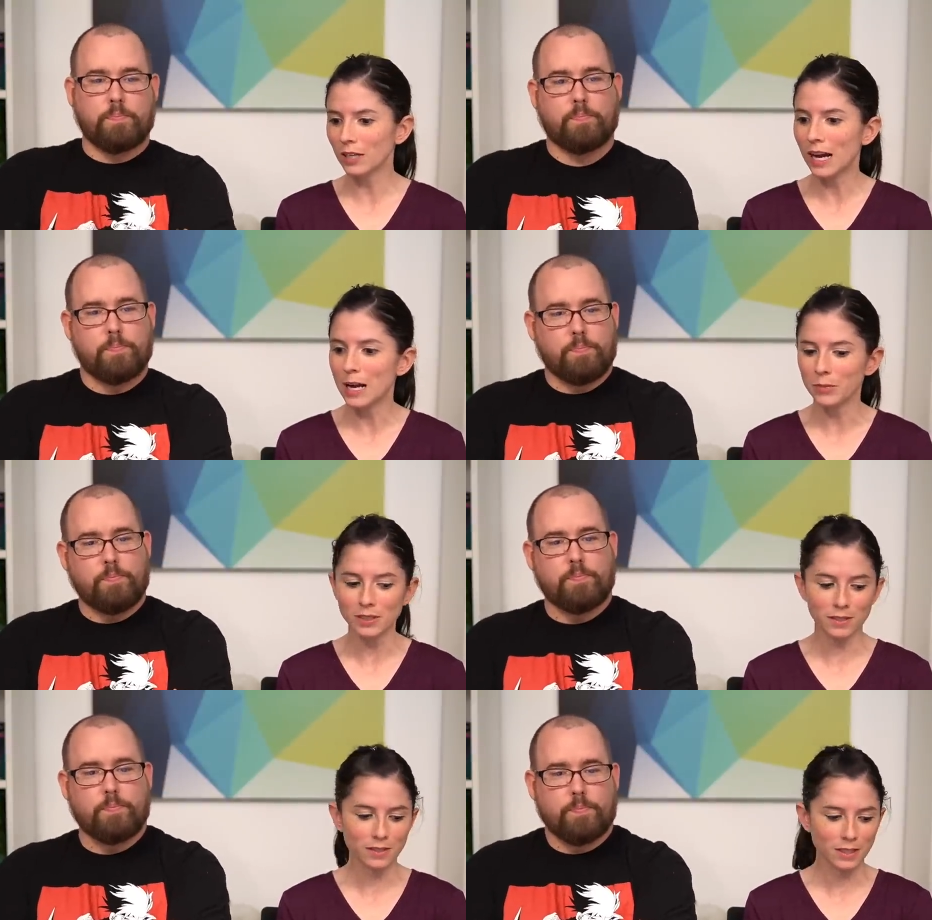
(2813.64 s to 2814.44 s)
Speaker 1: the
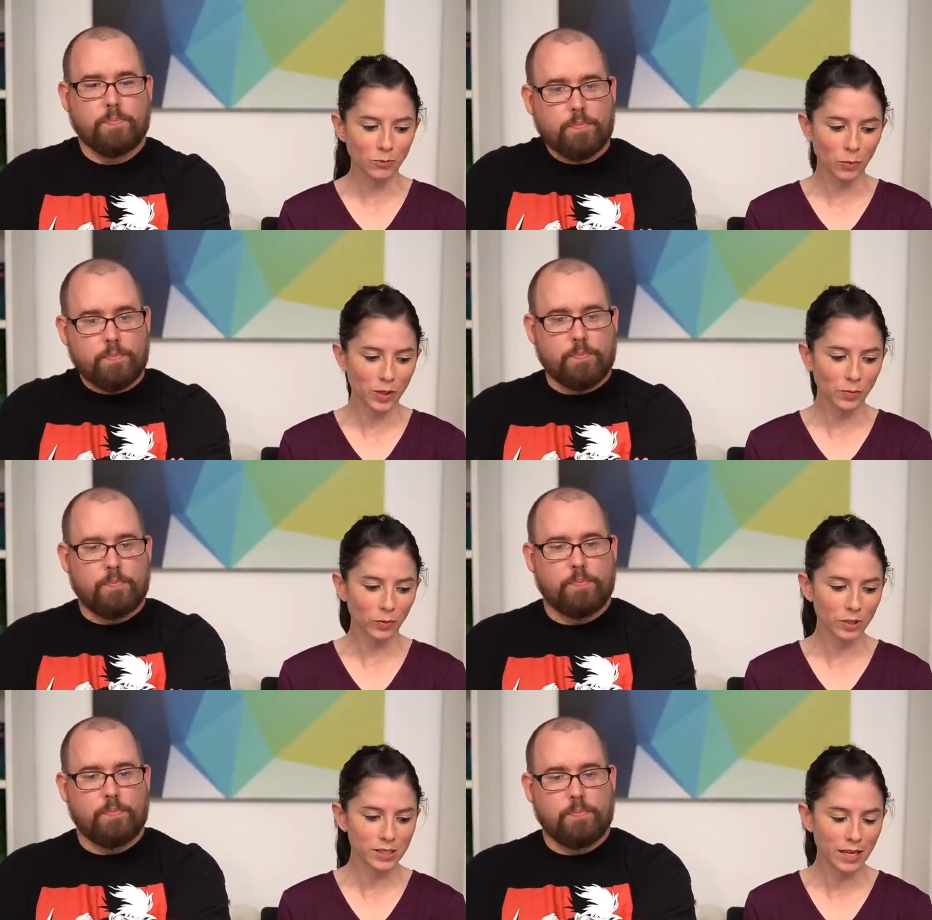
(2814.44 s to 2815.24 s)
comments to see what people
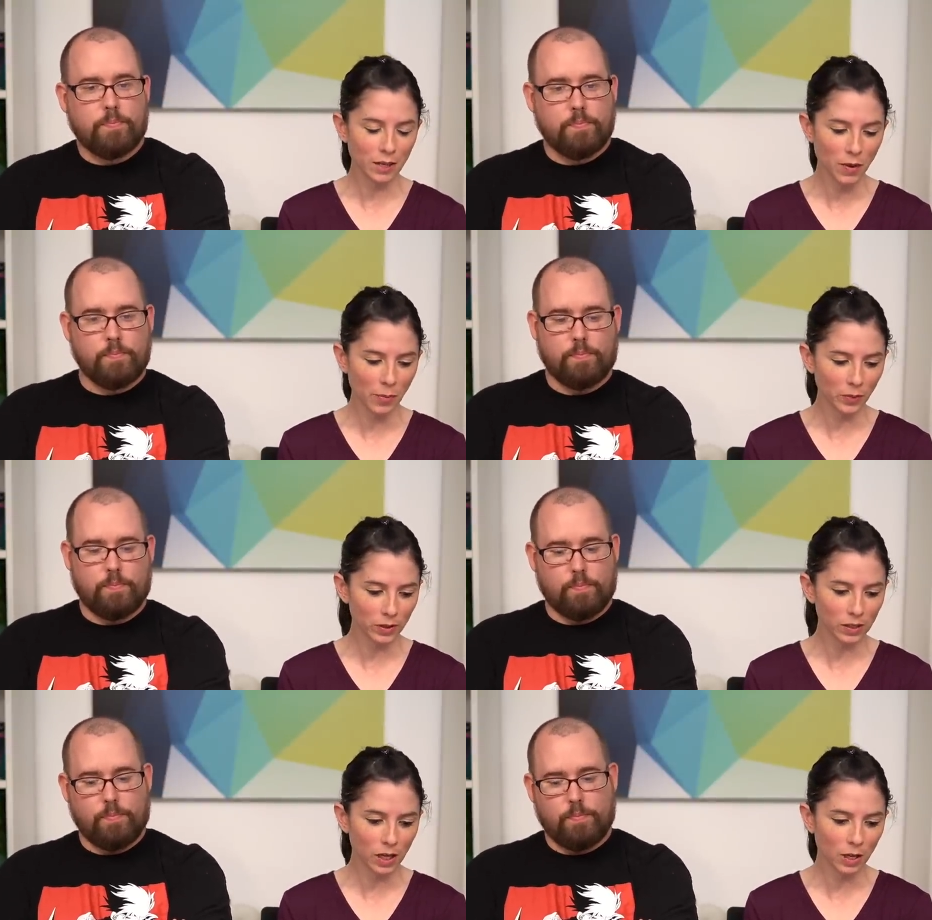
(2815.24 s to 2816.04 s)
were saying about book
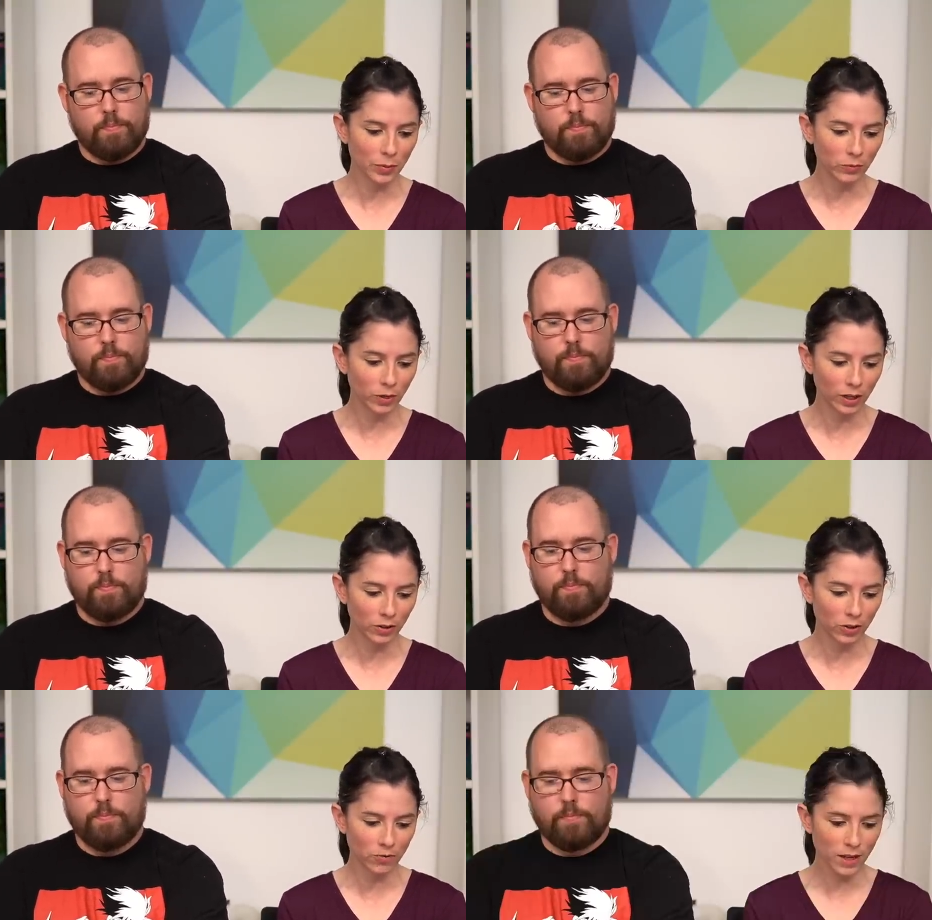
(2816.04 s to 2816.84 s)
club and what
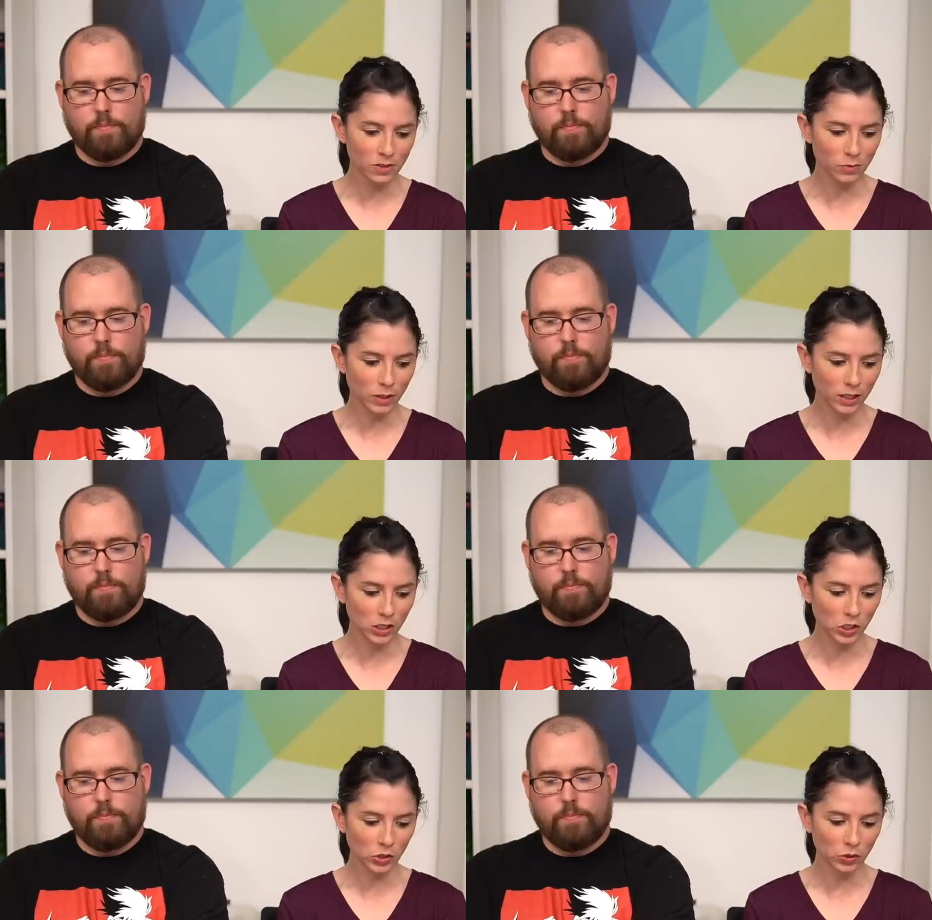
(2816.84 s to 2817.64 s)
other events we can
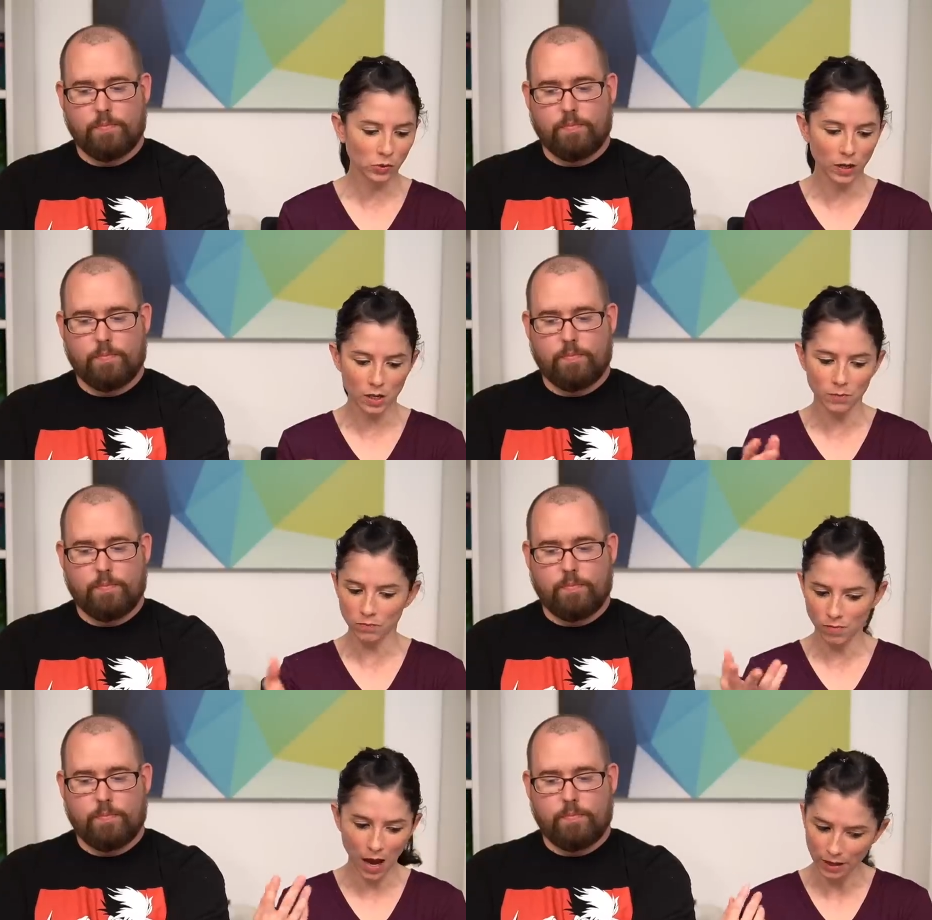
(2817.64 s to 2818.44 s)
do
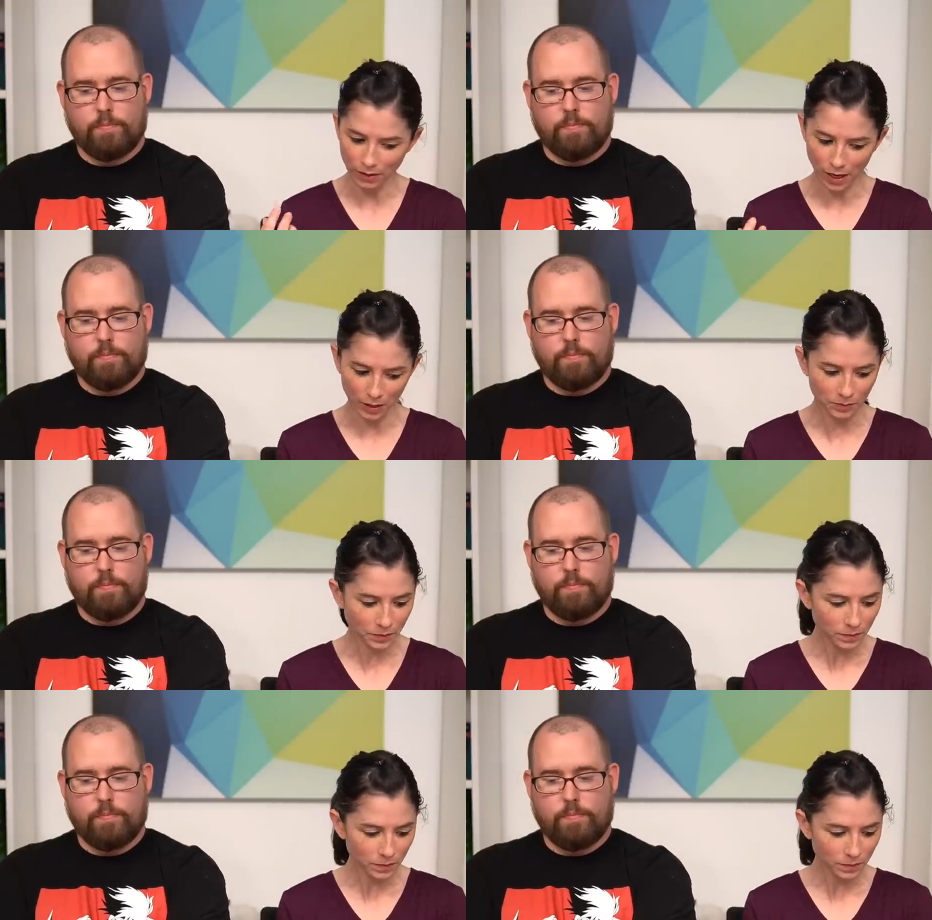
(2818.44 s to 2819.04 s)
online.